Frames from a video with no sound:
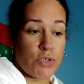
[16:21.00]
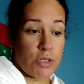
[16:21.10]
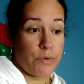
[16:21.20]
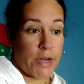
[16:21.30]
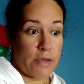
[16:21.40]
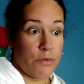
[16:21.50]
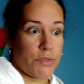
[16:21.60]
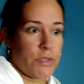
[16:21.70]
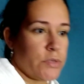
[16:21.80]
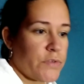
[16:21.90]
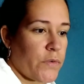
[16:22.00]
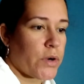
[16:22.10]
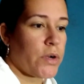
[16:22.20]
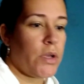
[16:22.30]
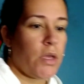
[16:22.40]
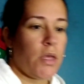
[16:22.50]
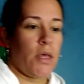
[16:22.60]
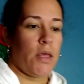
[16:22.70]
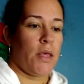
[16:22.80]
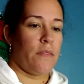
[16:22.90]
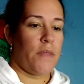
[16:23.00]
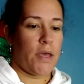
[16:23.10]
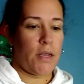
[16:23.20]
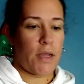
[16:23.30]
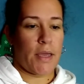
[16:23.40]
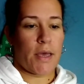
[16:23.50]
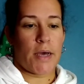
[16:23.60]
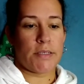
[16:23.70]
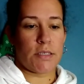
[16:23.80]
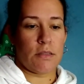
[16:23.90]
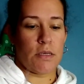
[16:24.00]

usually what I use those for. Then I got